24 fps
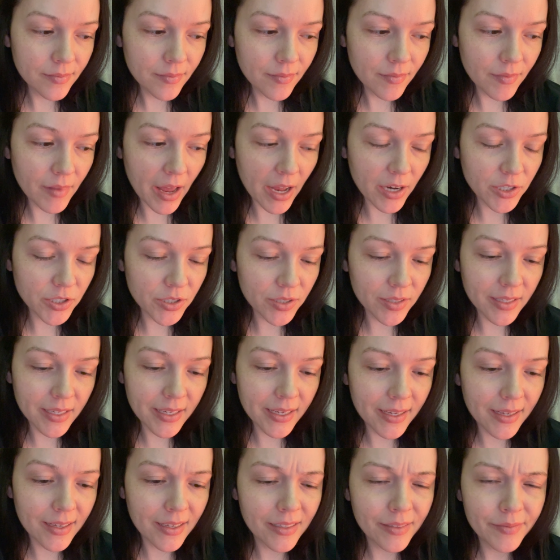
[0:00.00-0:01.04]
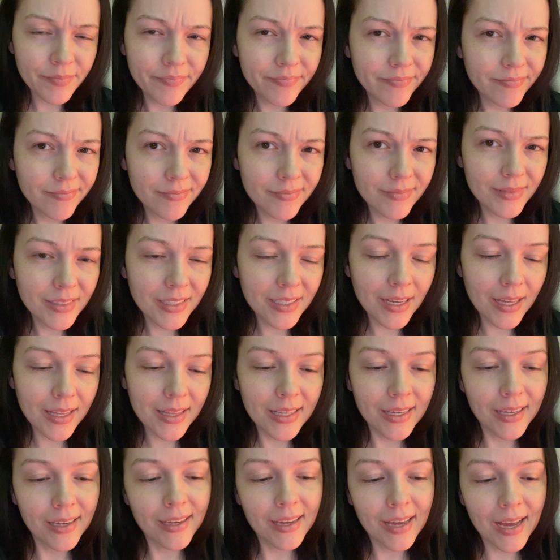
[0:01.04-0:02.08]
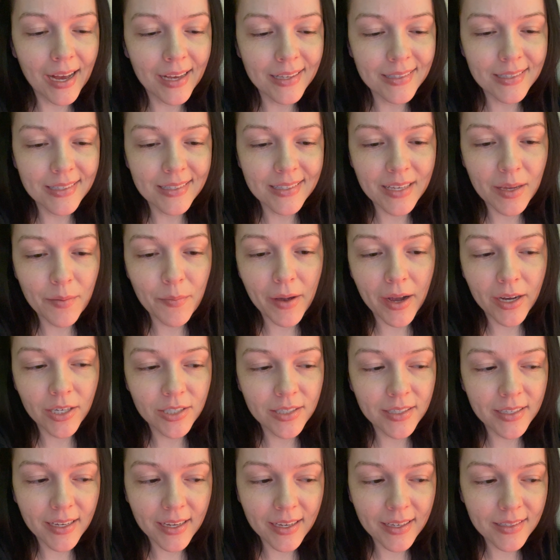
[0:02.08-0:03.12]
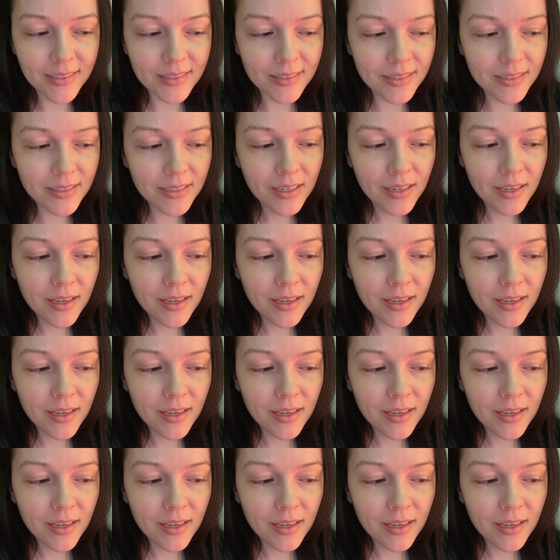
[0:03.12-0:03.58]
naturally, nothing has the same magic as